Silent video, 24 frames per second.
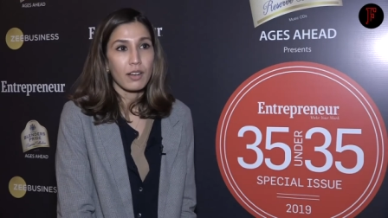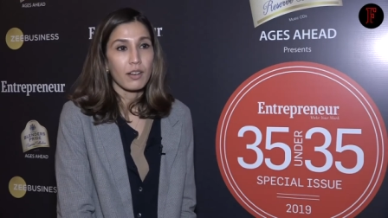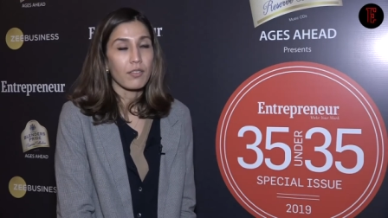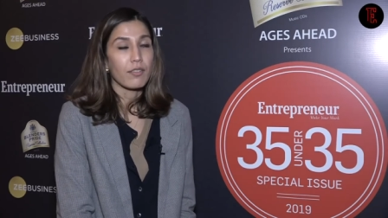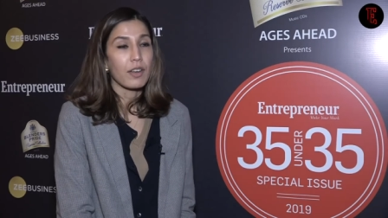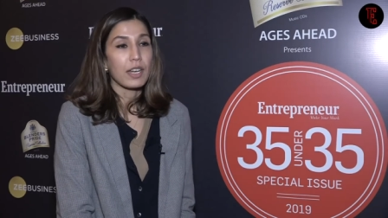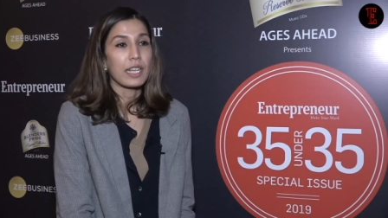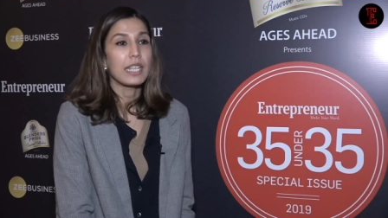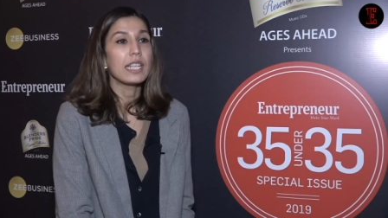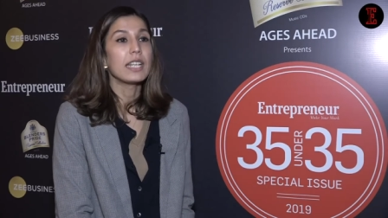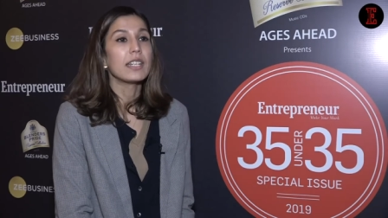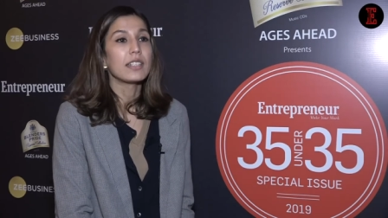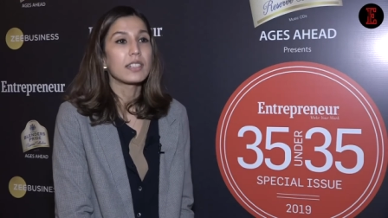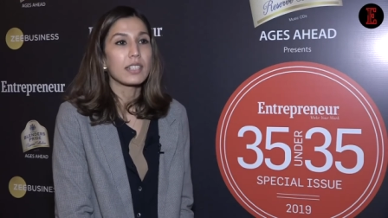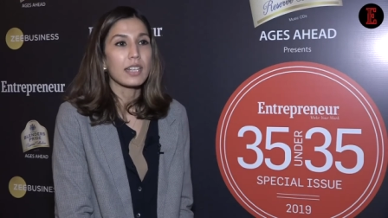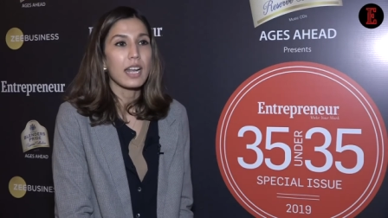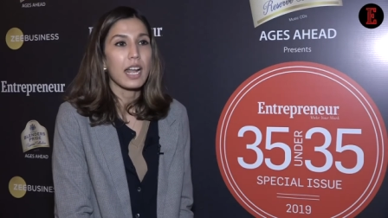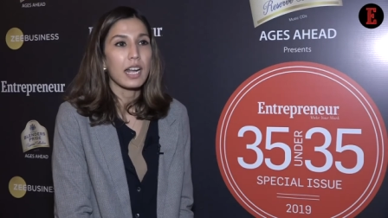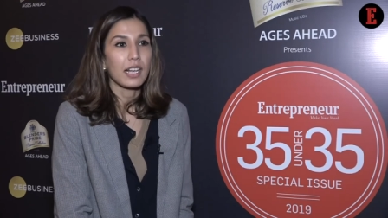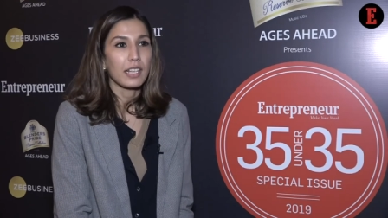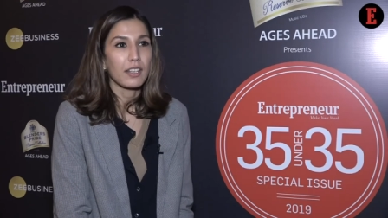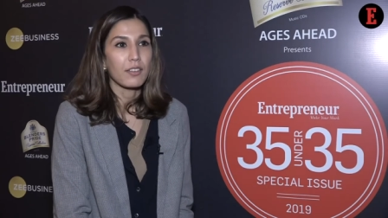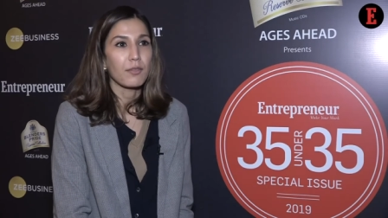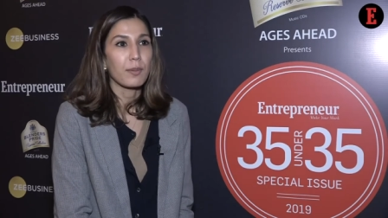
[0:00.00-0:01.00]
a very
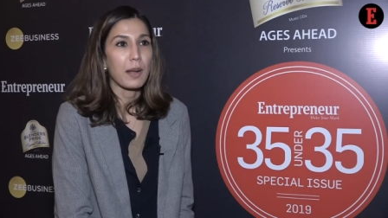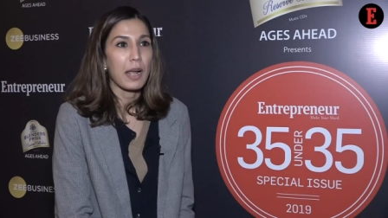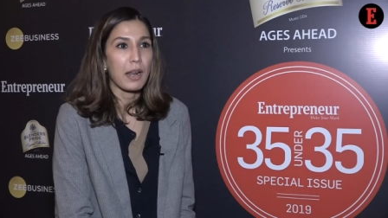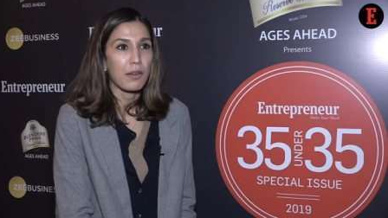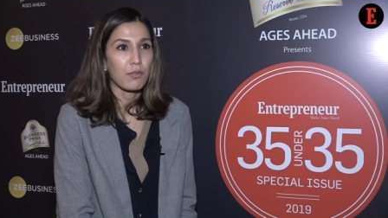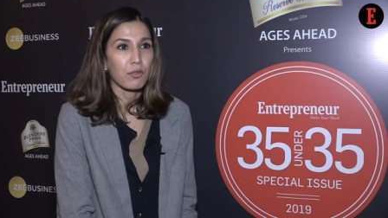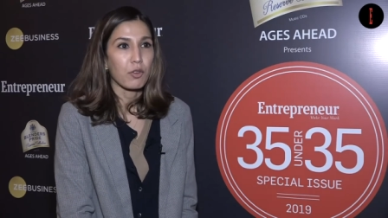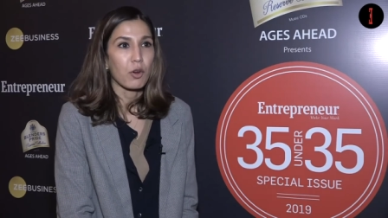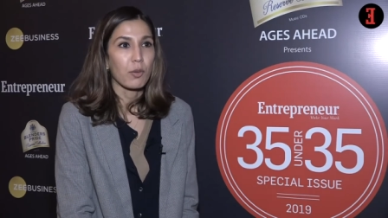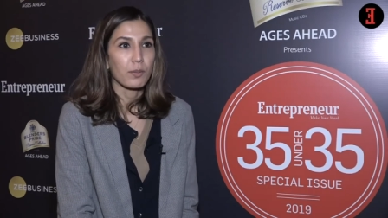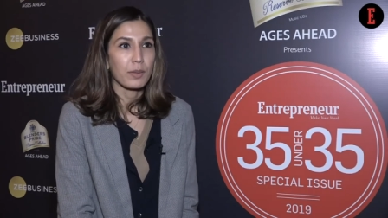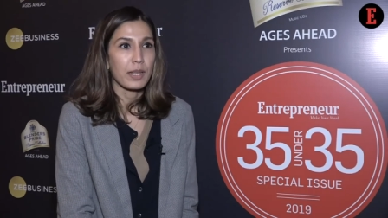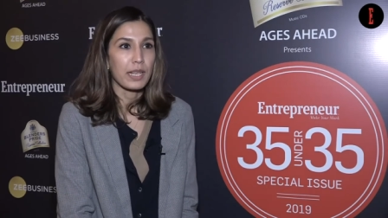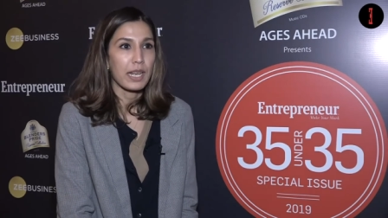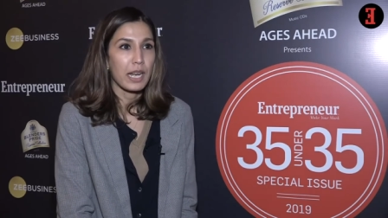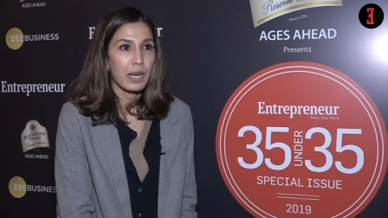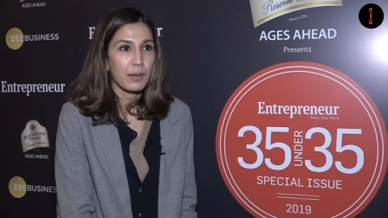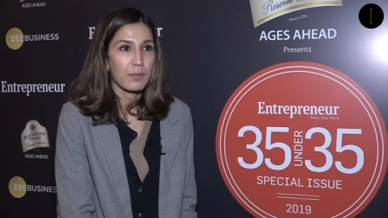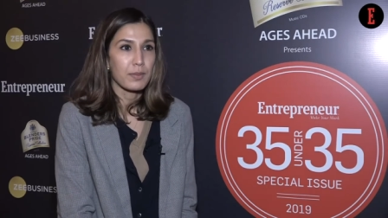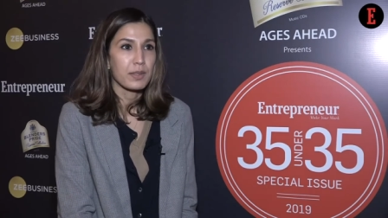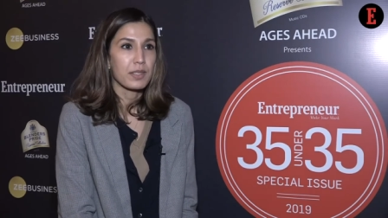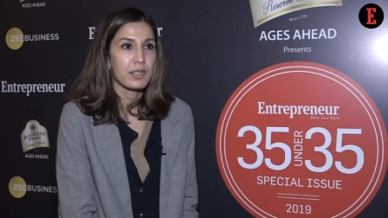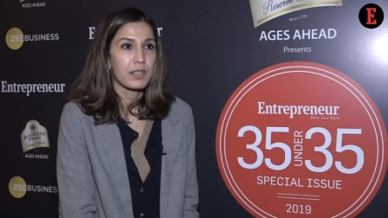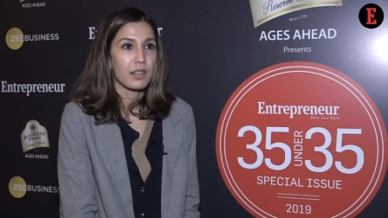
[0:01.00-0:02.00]
interactive platform that
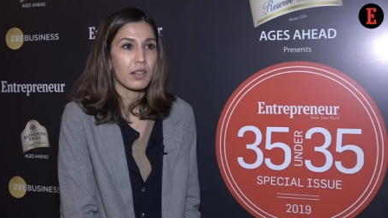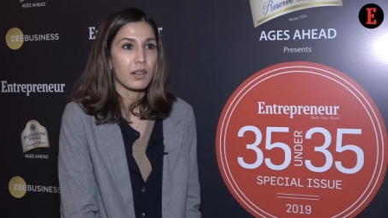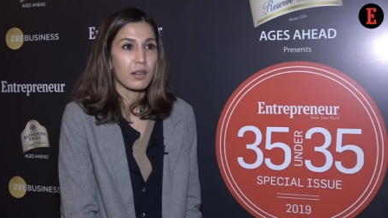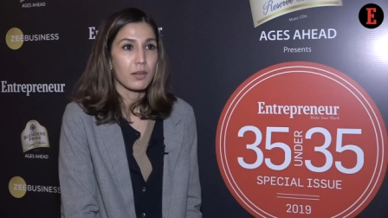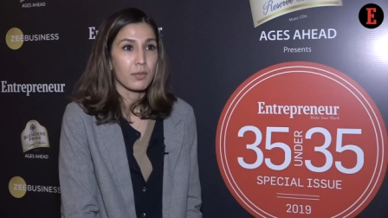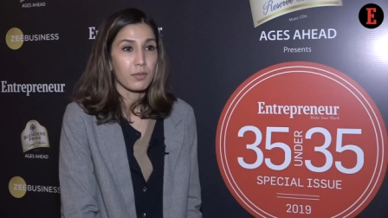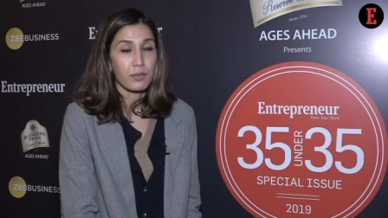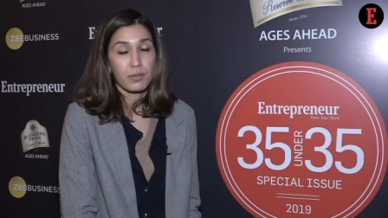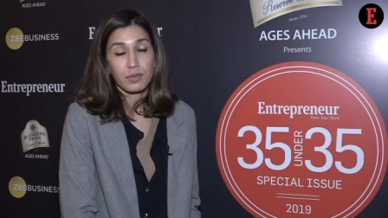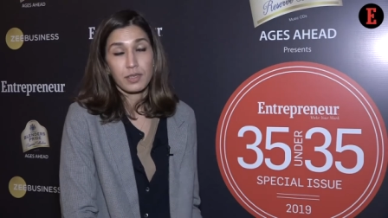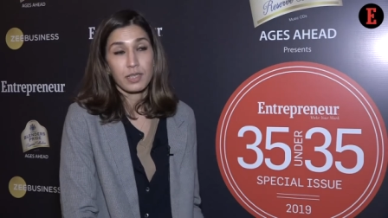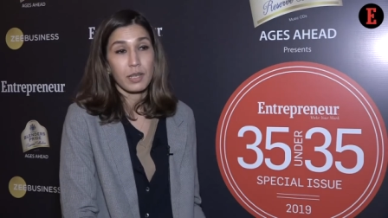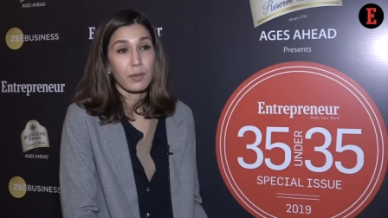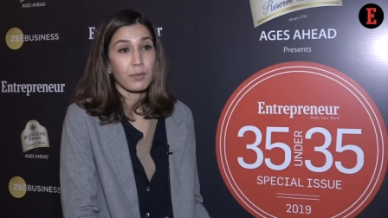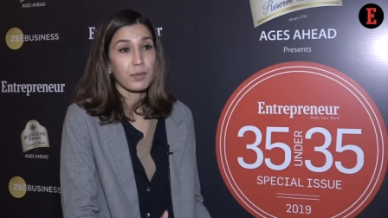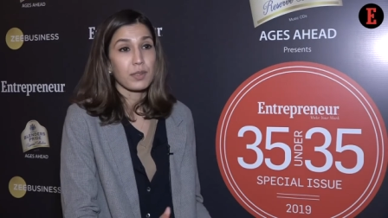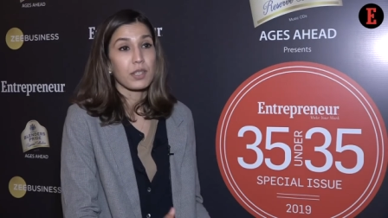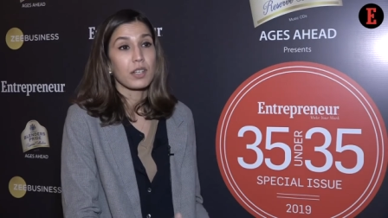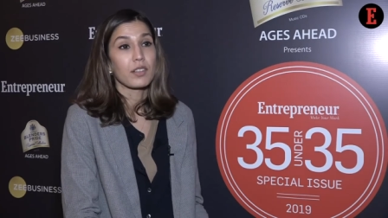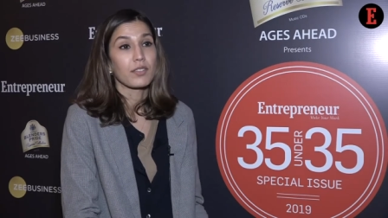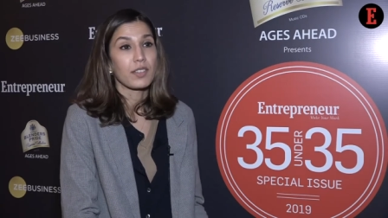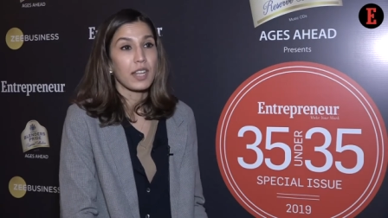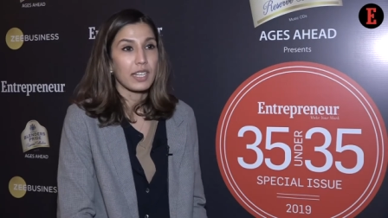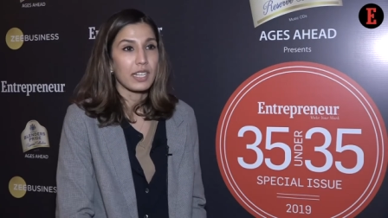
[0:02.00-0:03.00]
helps uh, them
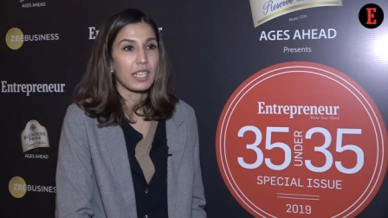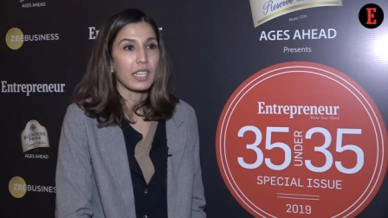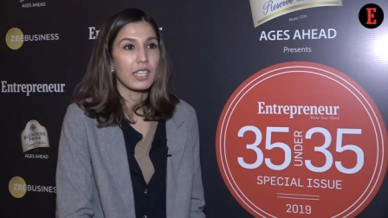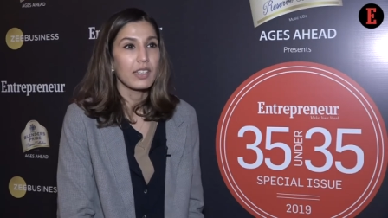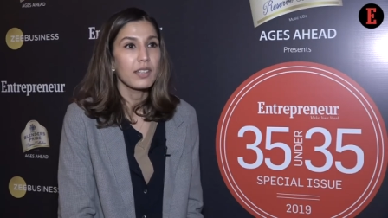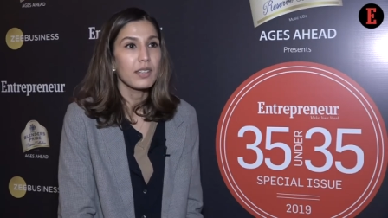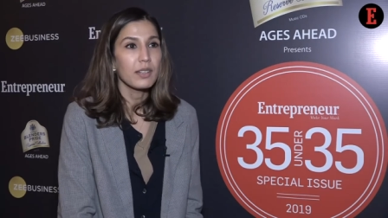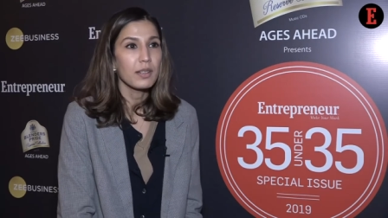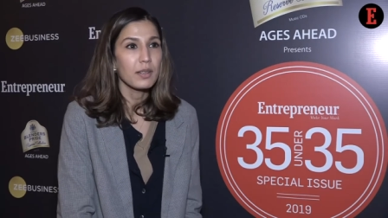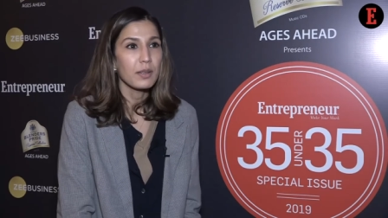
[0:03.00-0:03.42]
serve that need.